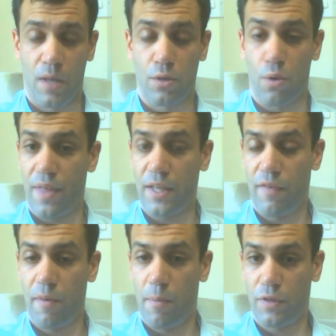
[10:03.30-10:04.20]
So thanks
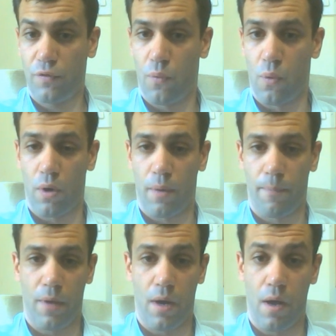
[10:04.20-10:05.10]
very much for
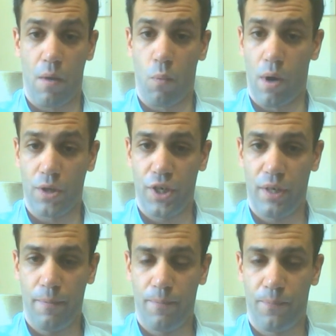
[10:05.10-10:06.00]

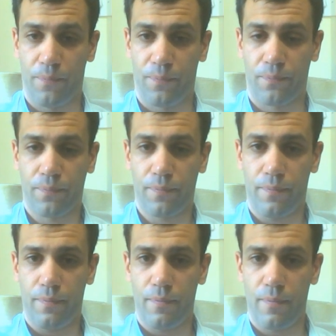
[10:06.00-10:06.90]
watching.
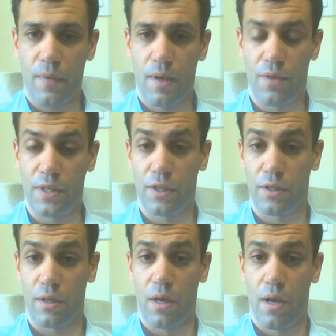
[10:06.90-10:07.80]
This
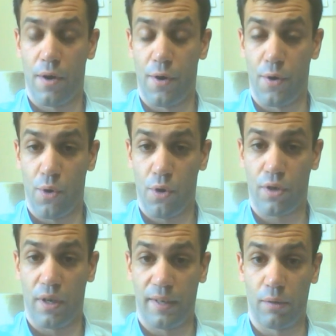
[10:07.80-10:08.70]
is
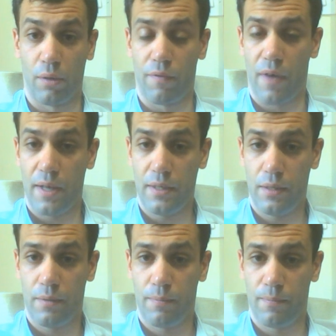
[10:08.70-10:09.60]
not legal advice,